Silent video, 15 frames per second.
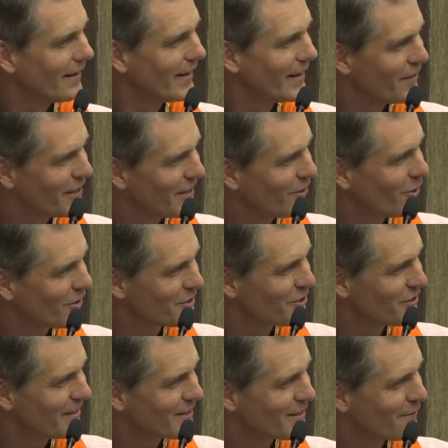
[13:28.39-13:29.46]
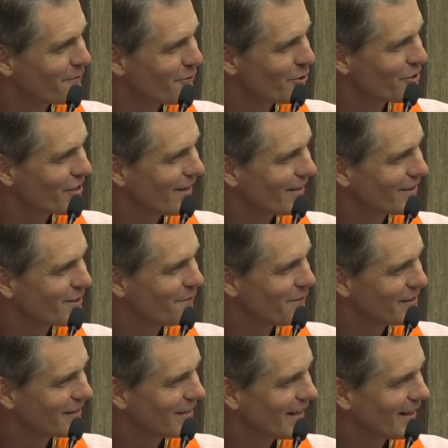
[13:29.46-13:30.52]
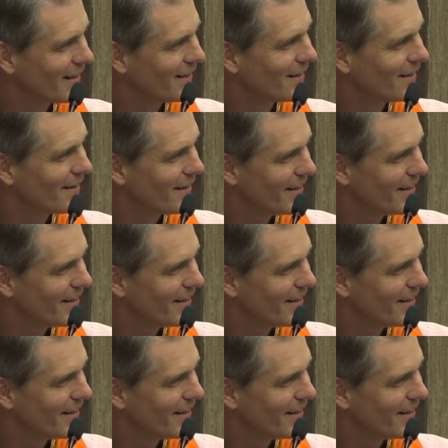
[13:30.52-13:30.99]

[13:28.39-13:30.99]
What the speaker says: in the not too distant future to visiting